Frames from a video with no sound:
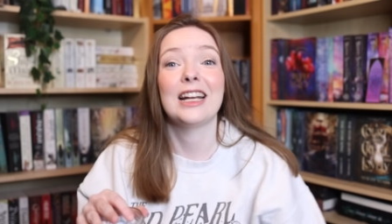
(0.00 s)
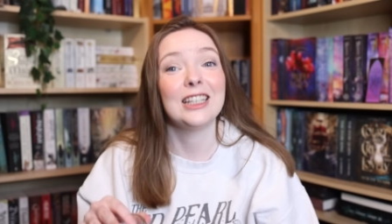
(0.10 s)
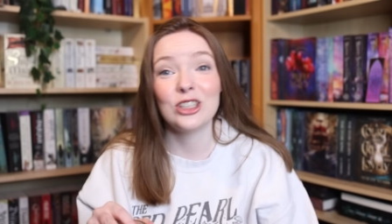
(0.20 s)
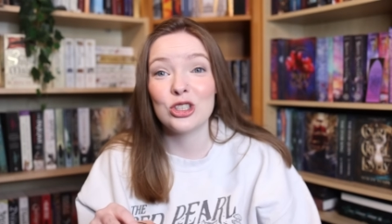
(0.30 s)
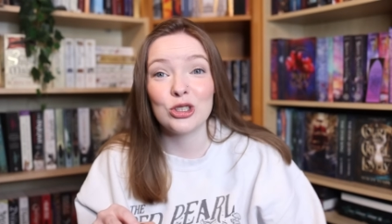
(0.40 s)
I
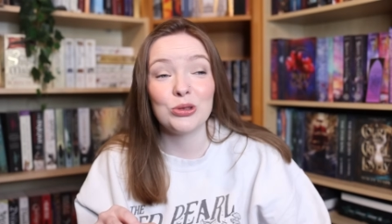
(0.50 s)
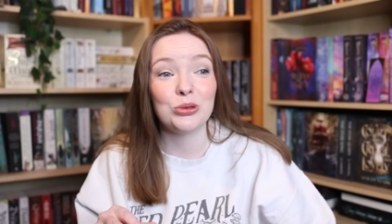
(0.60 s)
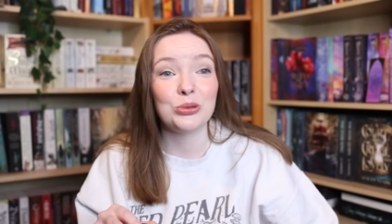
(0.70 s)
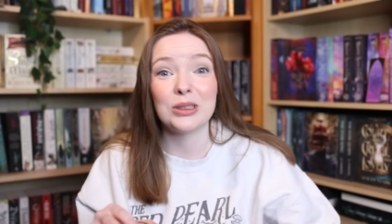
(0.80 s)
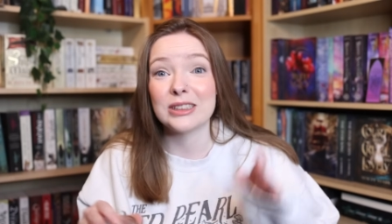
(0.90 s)
need to
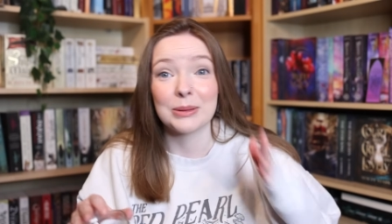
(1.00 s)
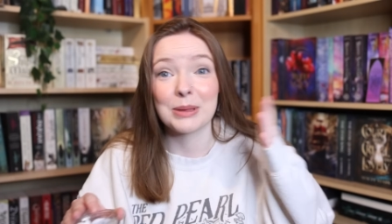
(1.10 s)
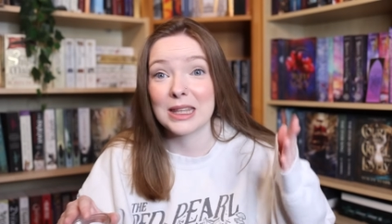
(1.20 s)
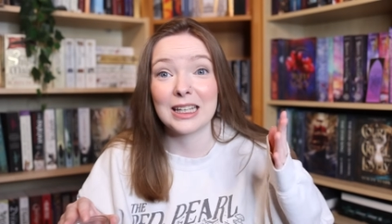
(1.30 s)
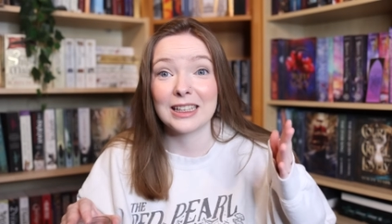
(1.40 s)
do some
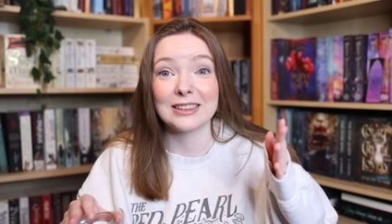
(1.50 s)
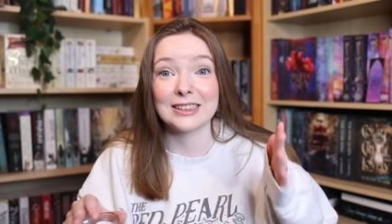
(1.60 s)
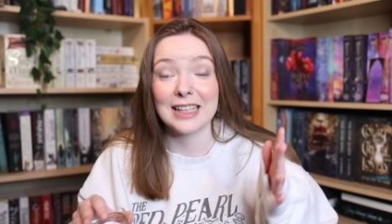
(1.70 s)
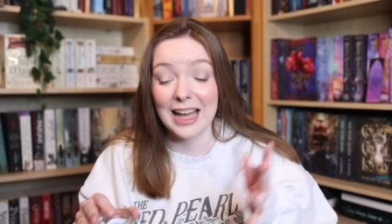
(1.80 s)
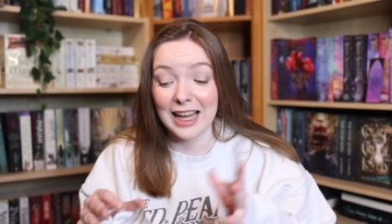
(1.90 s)

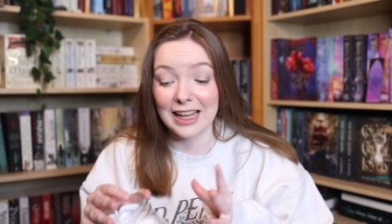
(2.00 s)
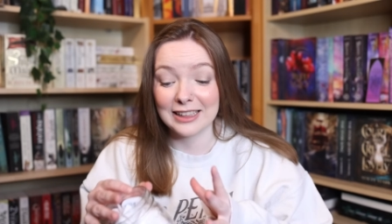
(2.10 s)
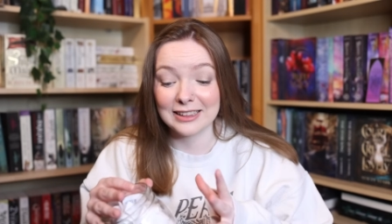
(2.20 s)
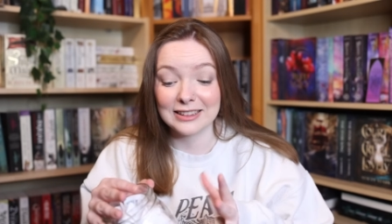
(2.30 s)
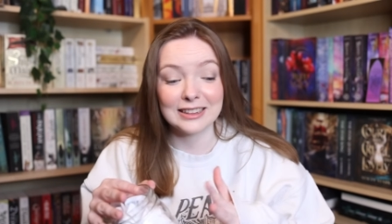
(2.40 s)
things
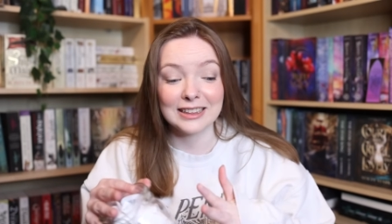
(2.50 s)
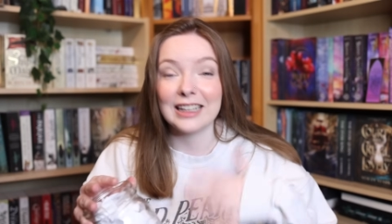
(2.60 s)
and